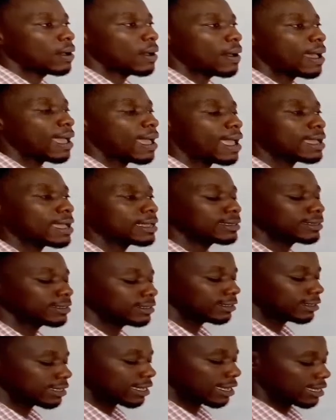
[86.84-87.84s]

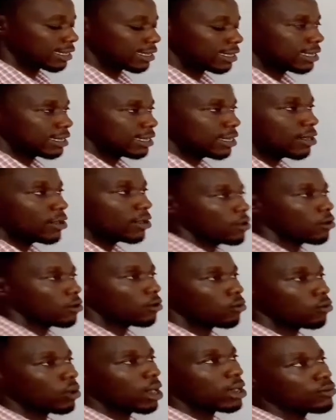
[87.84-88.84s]
And
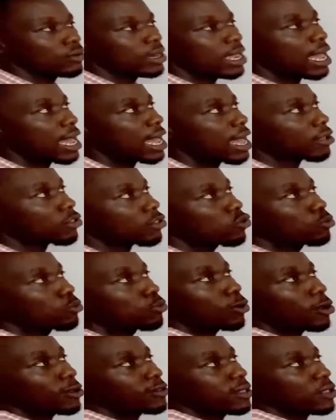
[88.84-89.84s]
when we are asked to
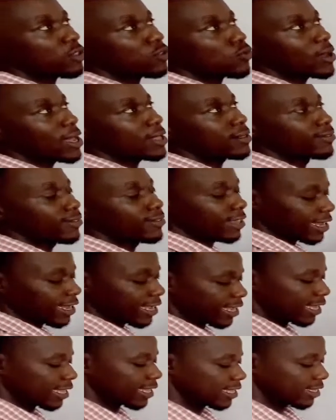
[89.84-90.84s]
plot this one, 3,
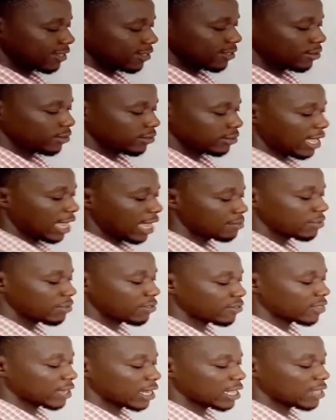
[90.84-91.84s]
that
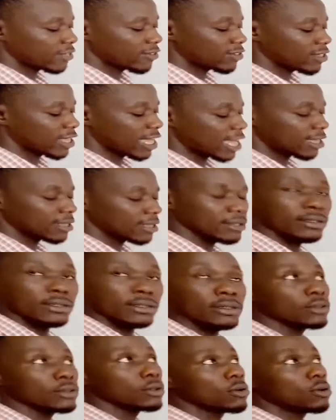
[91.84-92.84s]
means 3 is
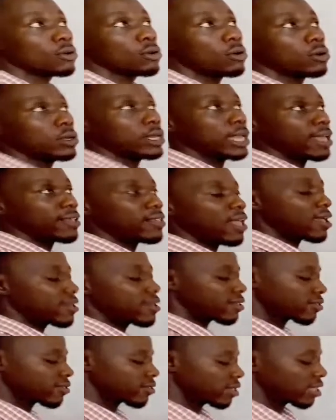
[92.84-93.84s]
here on
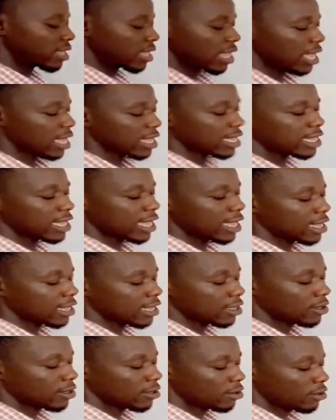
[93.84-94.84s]
x-axis, and
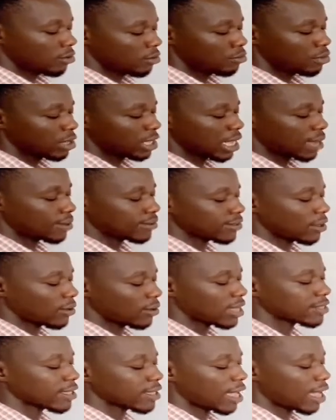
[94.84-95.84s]
here becomes
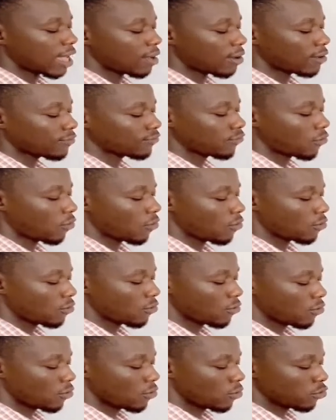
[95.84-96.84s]
our
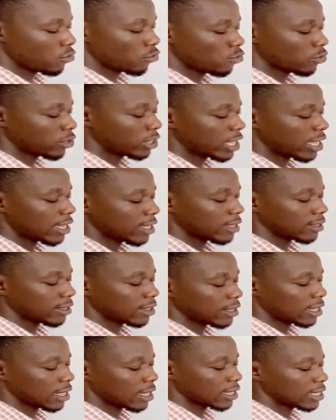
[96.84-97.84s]
4. So here
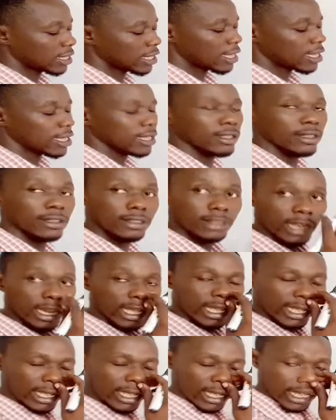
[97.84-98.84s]
and here,
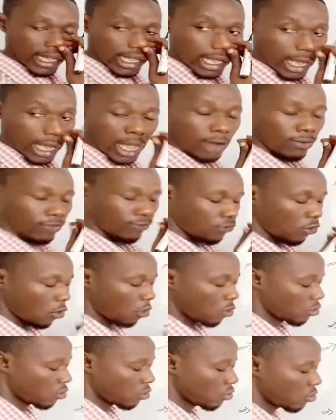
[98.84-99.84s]
3 and
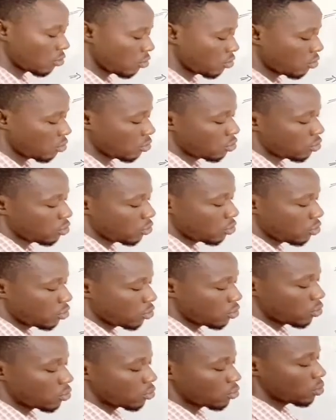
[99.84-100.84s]

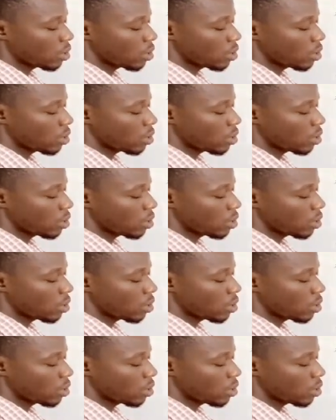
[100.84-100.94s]
4.